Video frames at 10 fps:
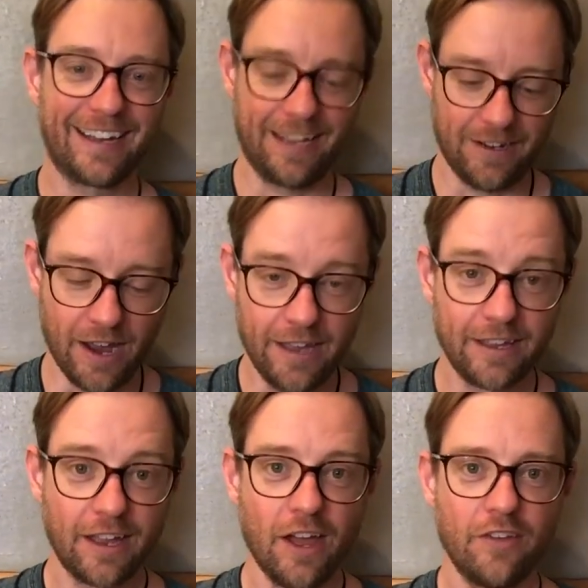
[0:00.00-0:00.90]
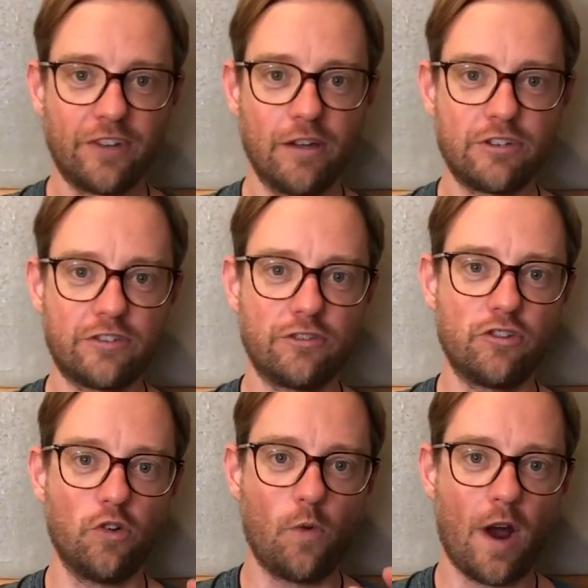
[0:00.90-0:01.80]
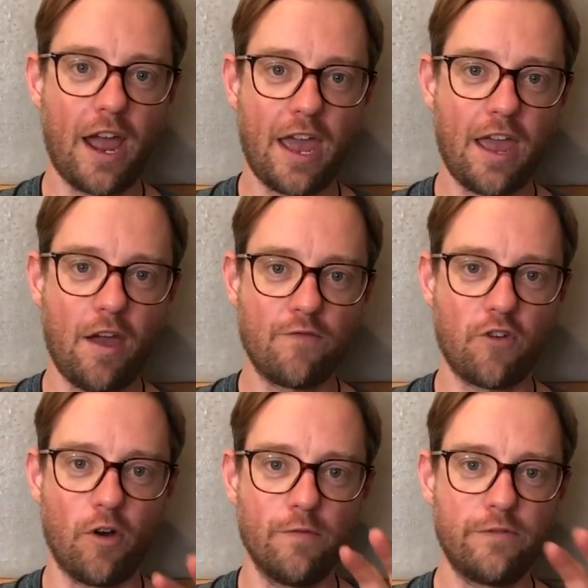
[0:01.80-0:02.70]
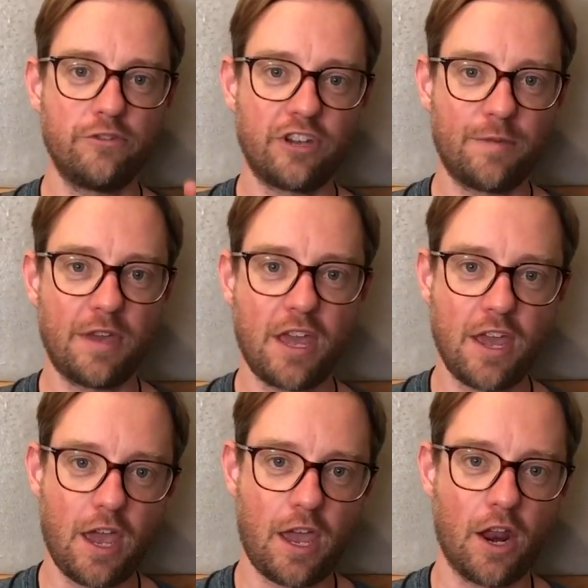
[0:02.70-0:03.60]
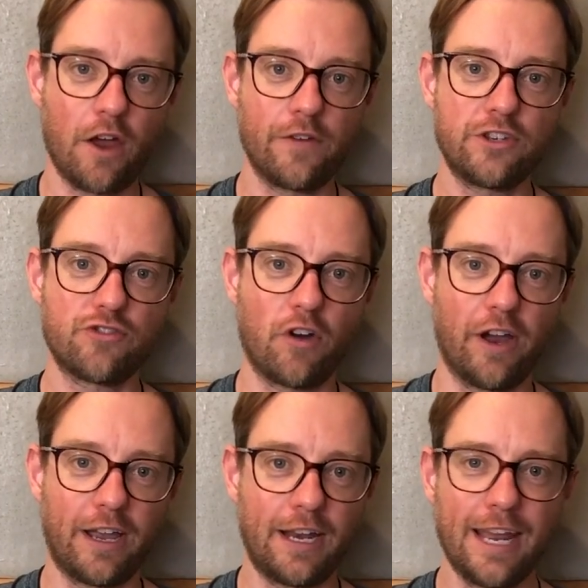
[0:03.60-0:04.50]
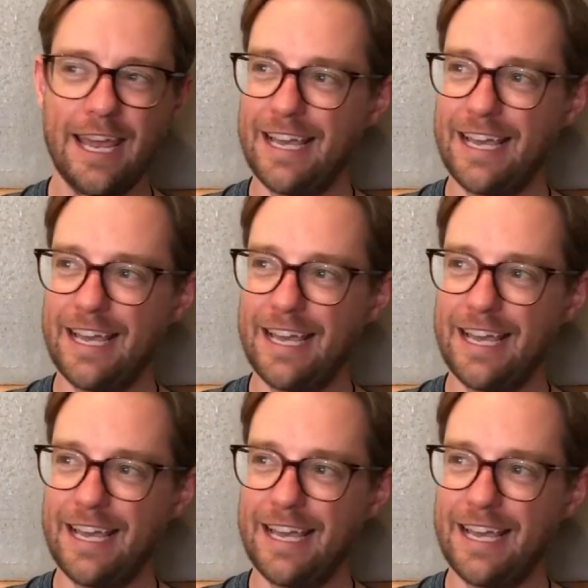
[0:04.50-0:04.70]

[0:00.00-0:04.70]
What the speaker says: Okay, right. So just a short way from Fushimi Inari Shrine